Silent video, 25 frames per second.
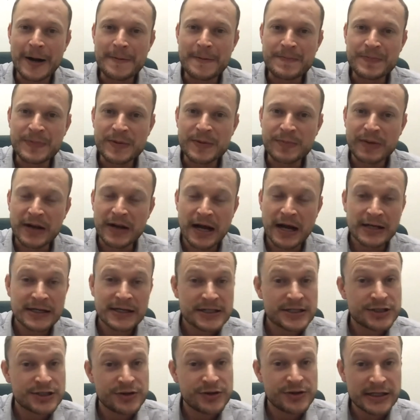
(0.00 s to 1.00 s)
Um, but
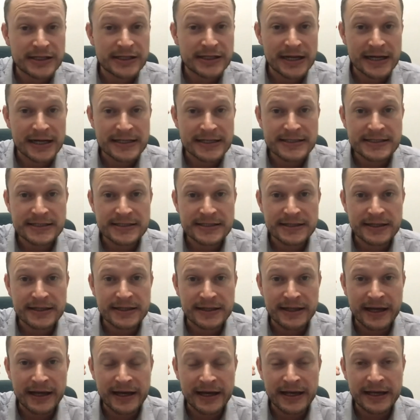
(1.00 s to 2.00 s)
under streetlights,
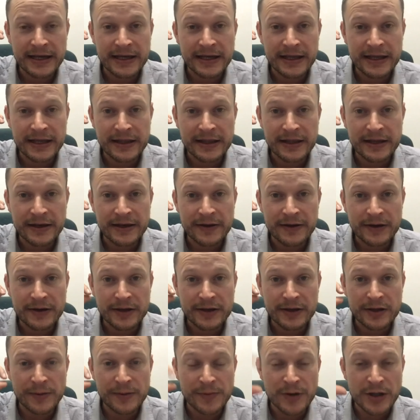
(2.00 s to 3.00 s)
they the
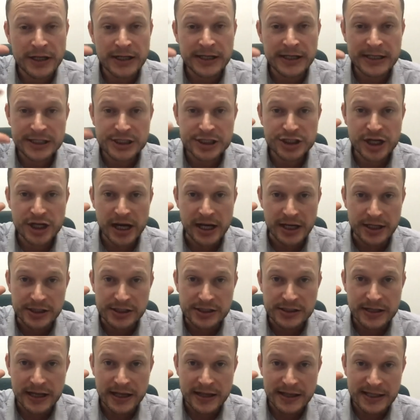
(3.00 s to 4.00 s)
communities change,
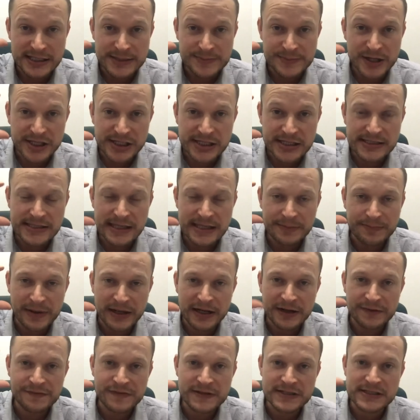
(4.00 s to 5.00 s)
and the species that
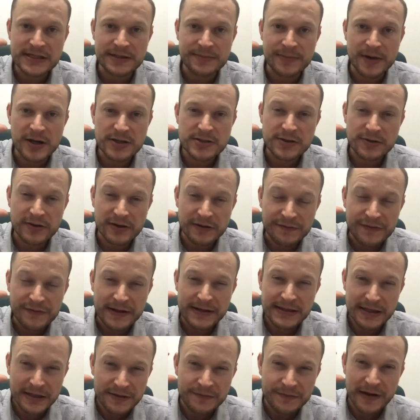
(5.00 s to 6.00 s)
benefits the most are in fact the
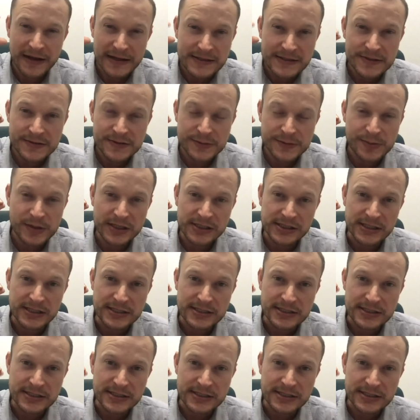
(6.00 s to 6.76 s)
invasive species.